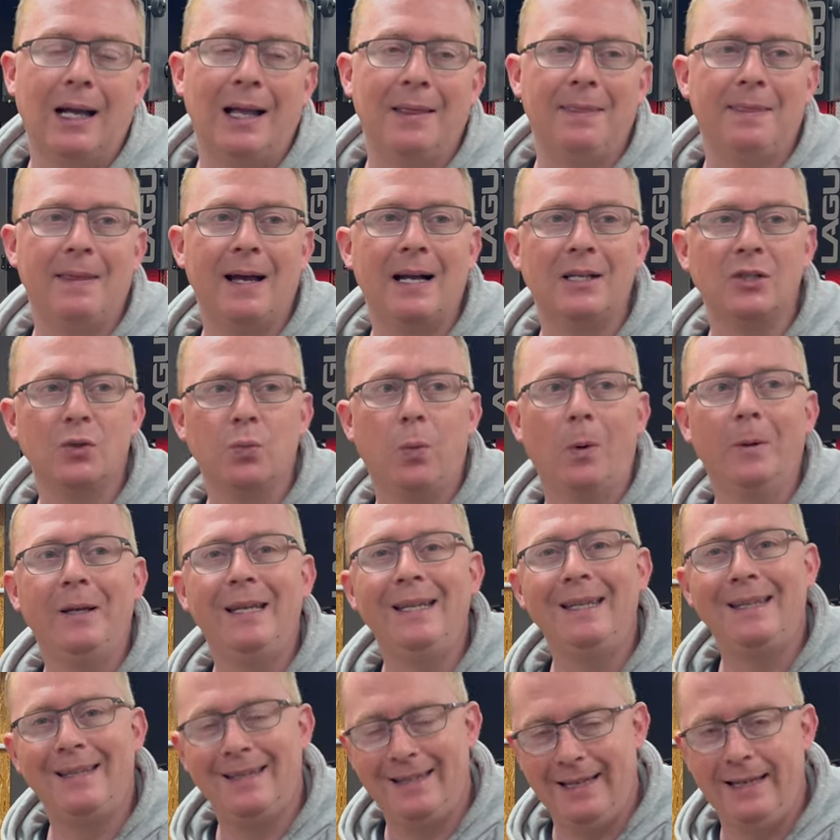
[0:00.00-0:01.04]
And that's what
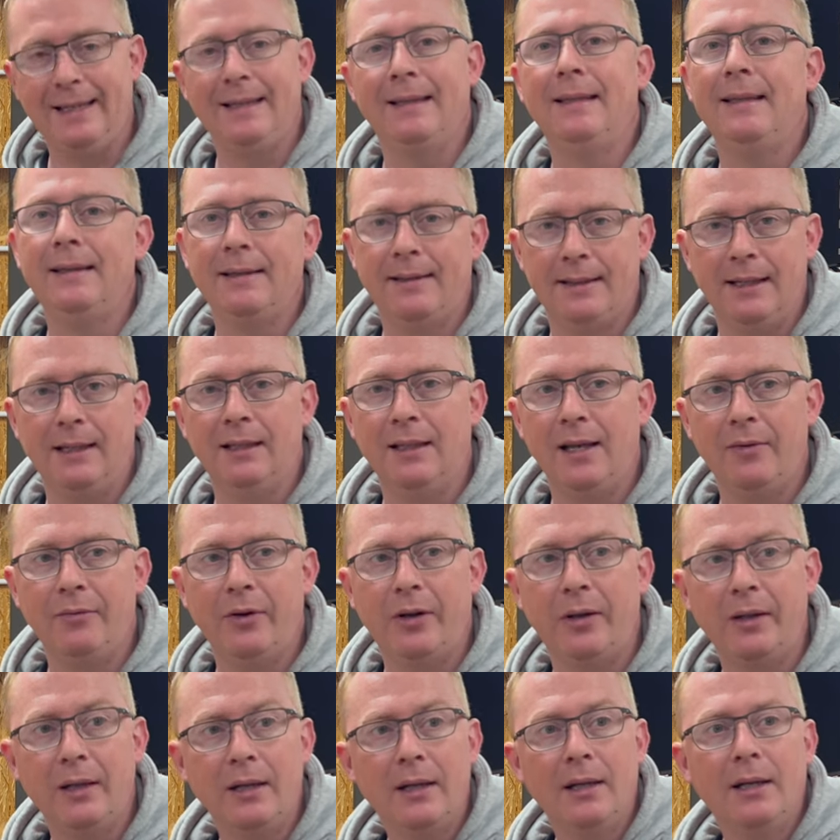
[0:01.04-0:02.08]
it didn't
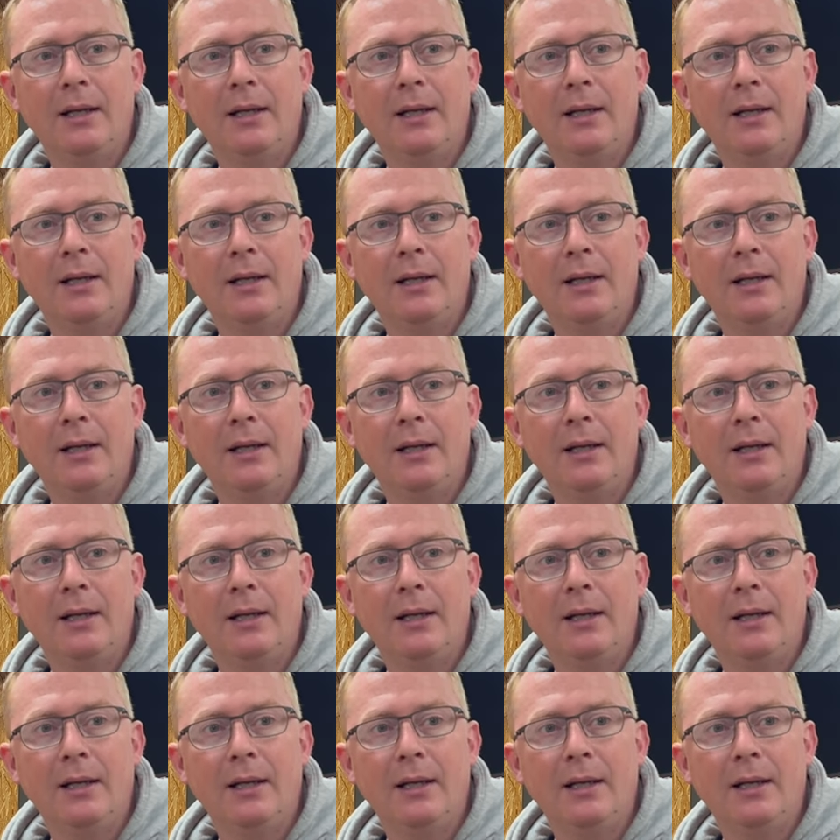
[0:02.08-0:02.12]
deliver.